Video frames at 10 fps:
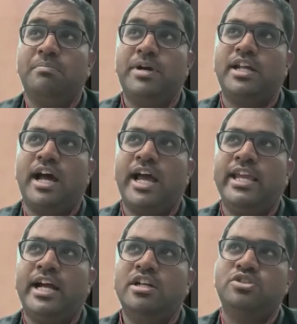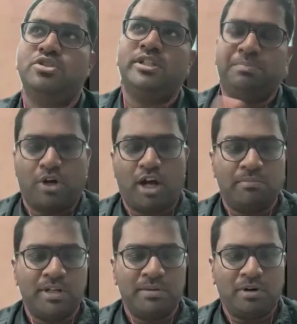but I understood the
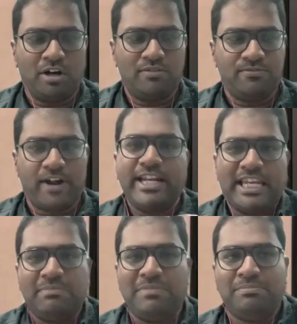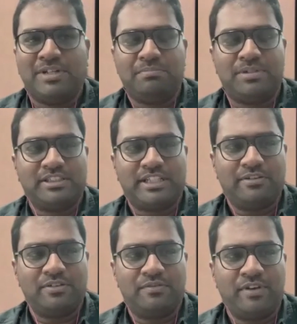problem of finding meme templates.
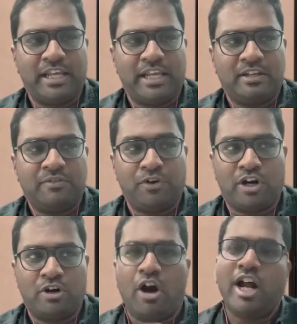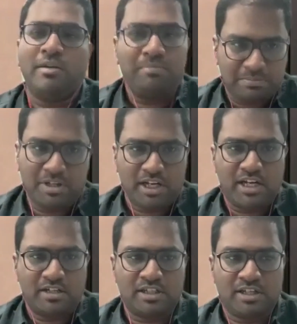Like for a non-meme
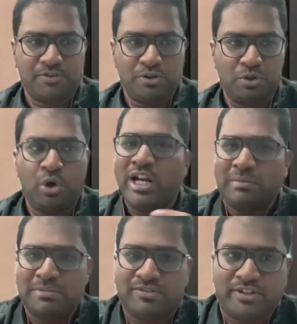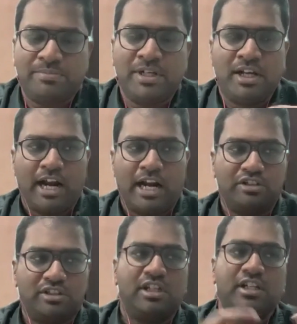creator, if you go on ImageFlip and
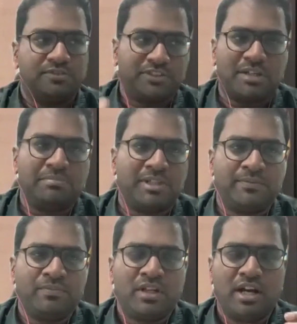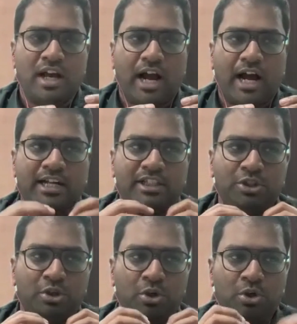you search for something, unless
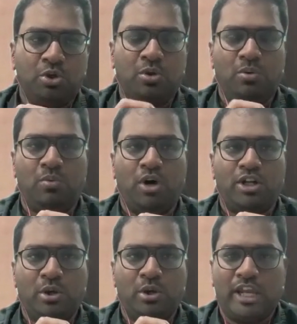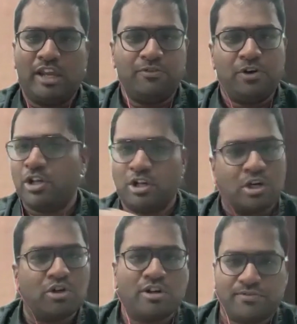you know what you're looking for, you're
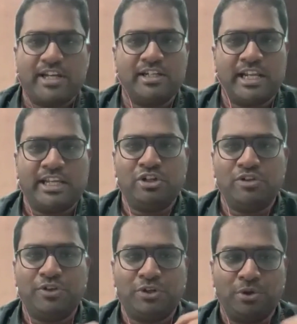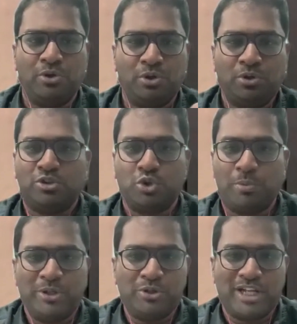not going to find it. Like if you don't know the
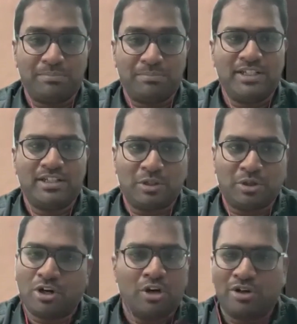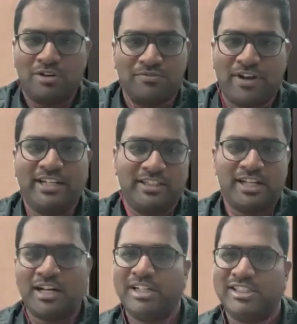Scooby-Doo template, you're not going to find that
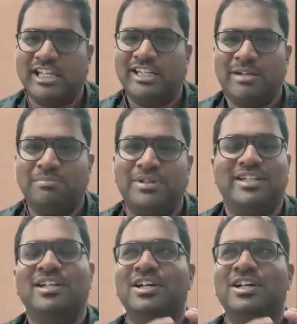unmasking template.